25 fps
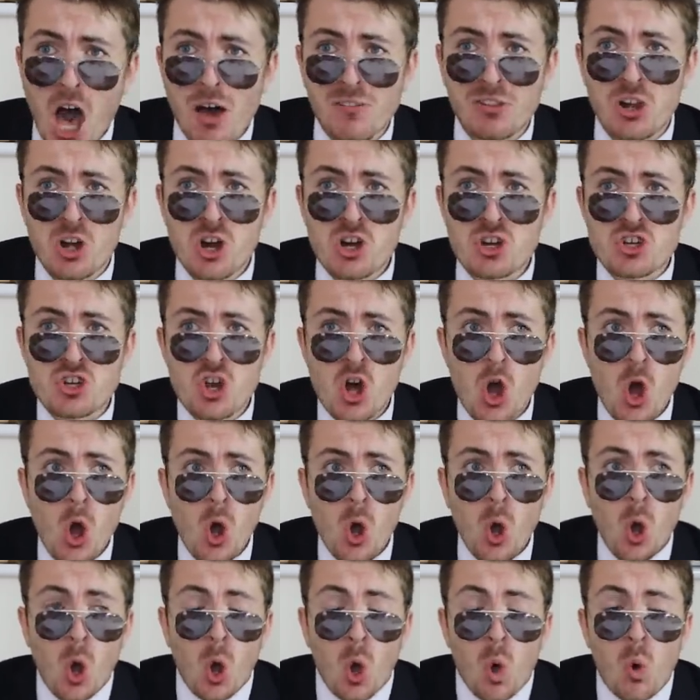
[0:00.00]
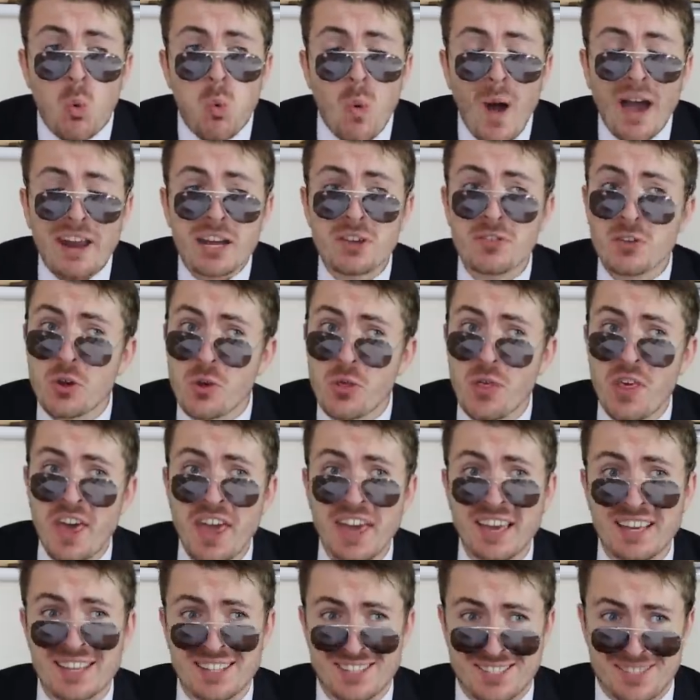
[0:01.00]
I've learned quite a
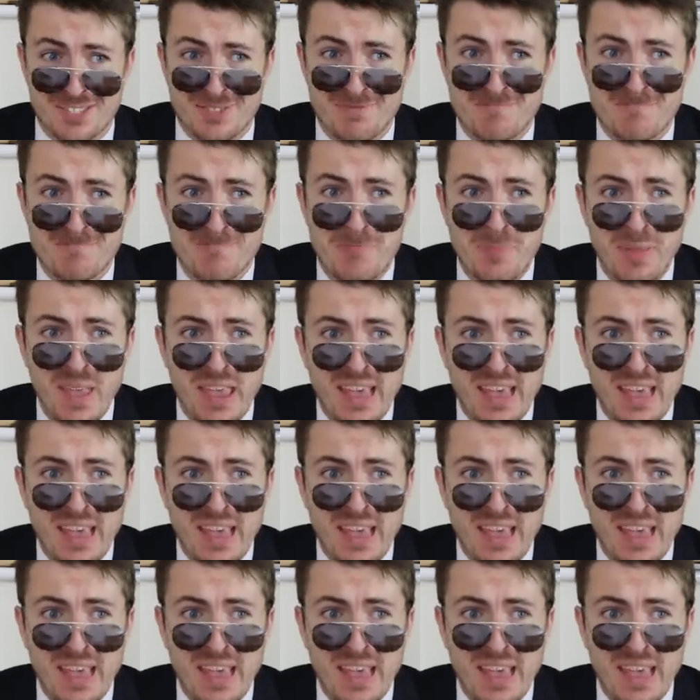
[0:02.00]
few things.